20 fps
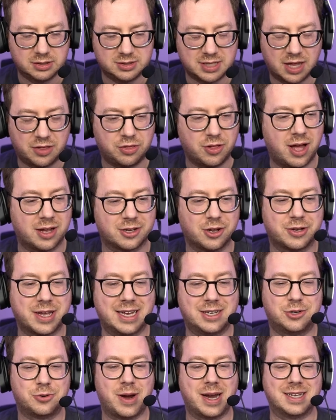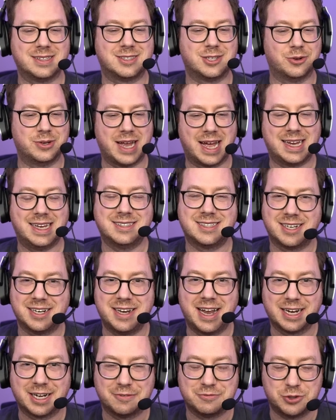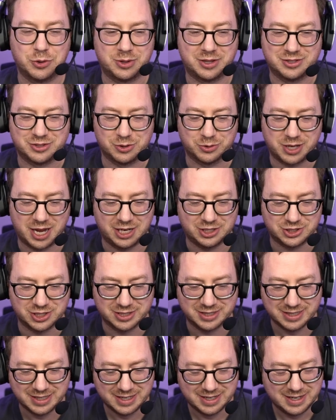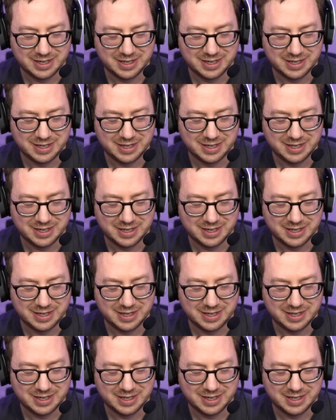Deathlok. Okay, great. So yeah, he's at a negative two at this location.